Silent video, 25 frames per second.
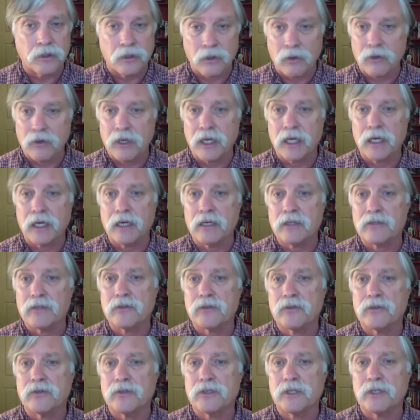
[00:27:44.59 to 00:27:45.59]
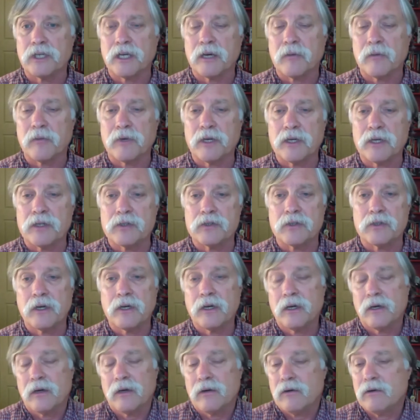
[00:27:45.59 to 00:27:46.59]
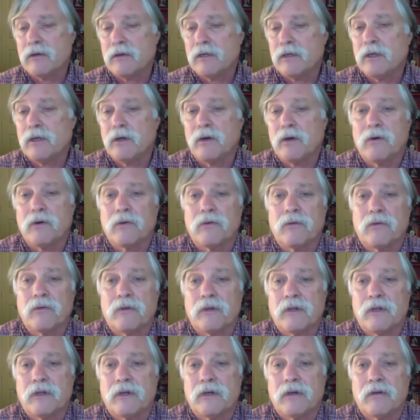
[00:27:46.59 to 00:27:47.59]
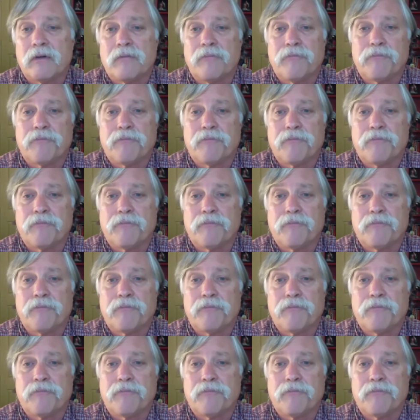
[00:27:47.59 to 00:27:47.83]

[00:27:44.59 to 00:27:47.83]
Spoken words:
go get it as soon as you can, because the